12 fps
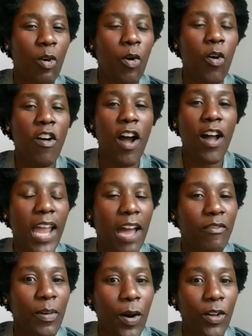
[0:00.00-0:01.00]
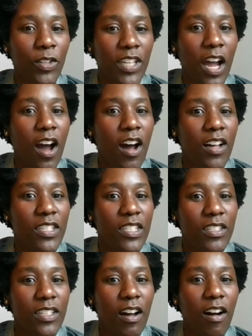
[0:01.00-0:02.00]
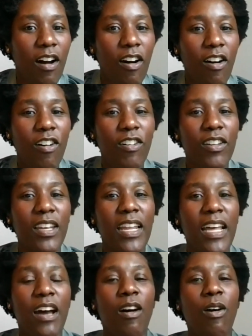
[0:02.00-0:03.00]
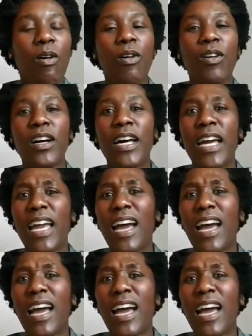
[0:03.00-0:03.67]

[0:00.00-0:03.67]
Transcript: or have a podcast on, or